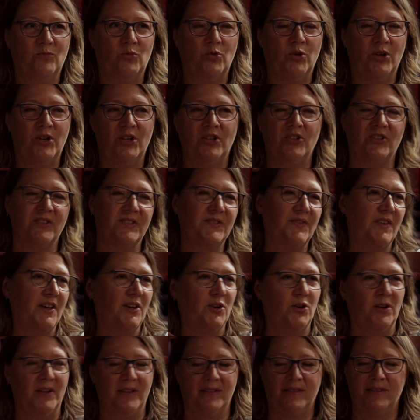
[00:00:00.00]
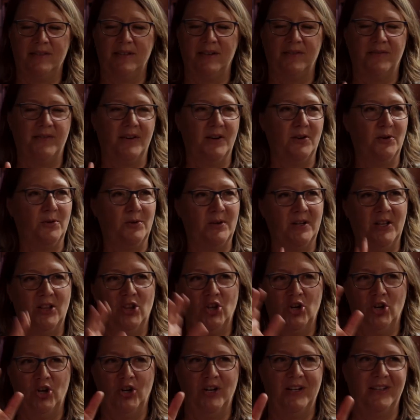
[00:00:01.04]
where you defined who we were
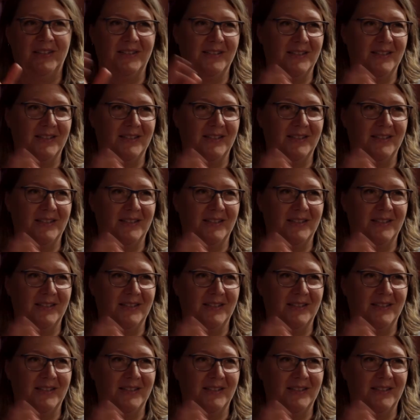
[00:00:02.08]
learning